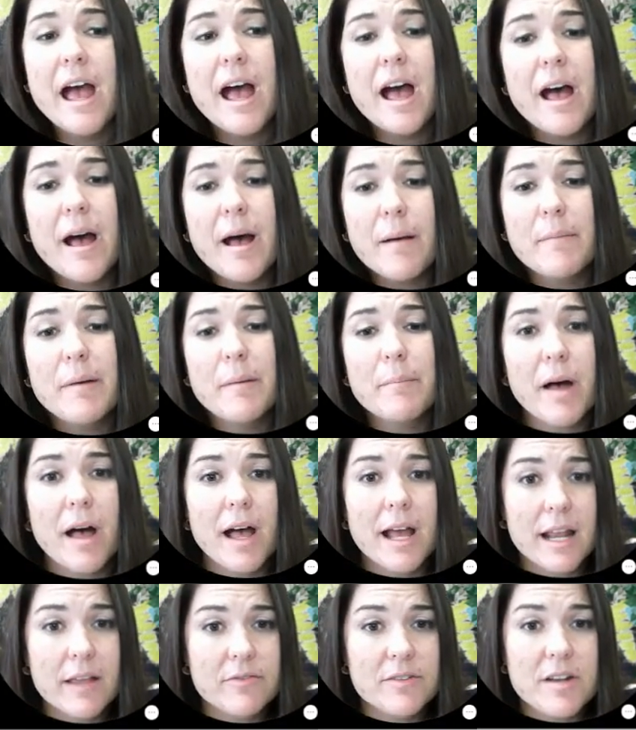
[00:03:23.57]

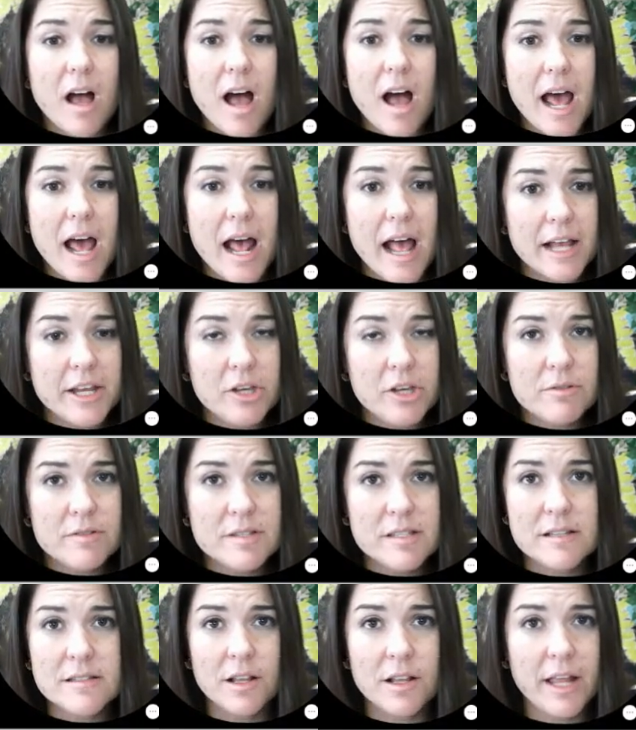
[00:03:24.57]
But if not, I use
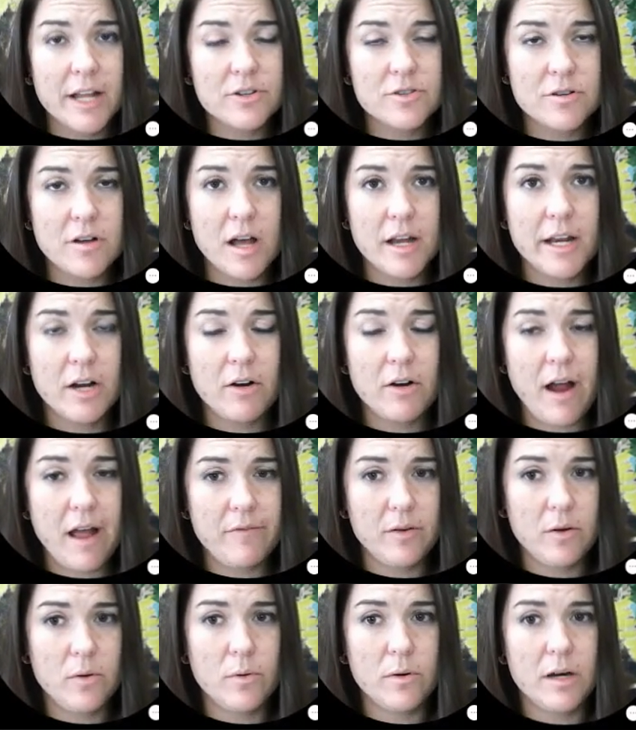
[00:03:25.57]
this electronic
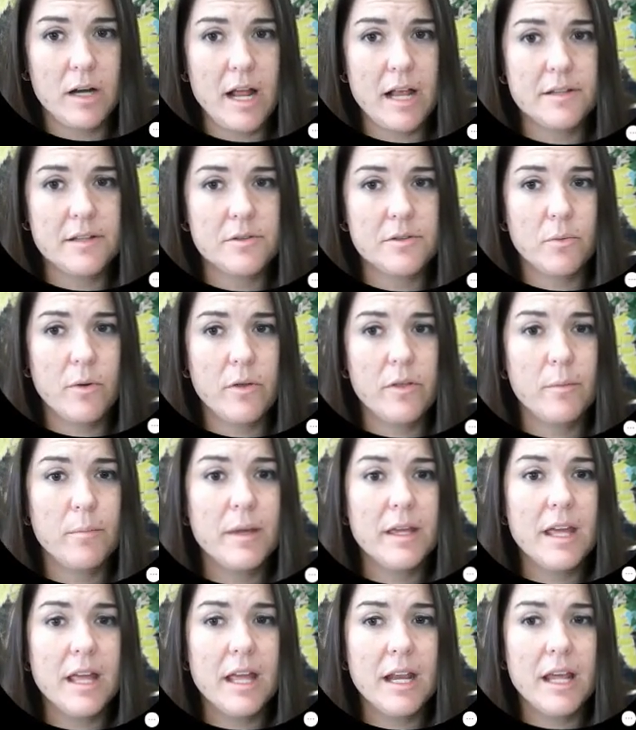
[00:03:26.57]
graphic organizer where the
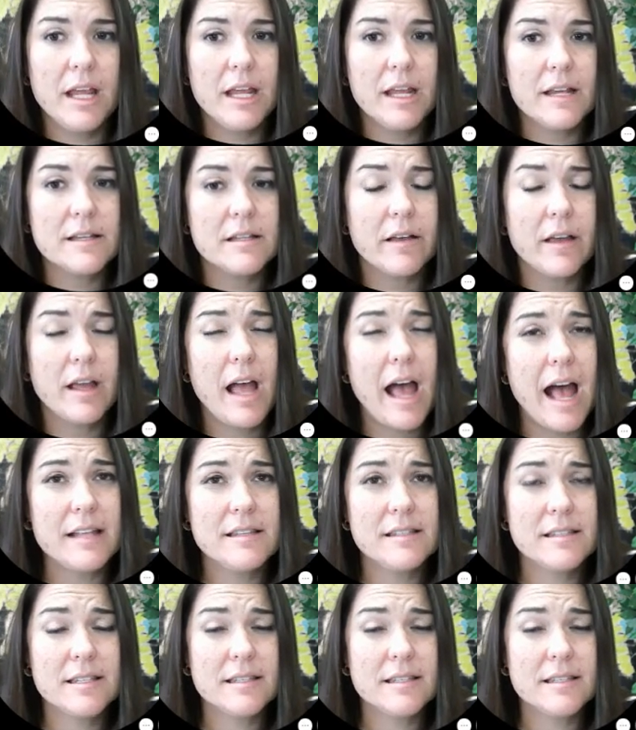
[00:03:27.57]
beginning is I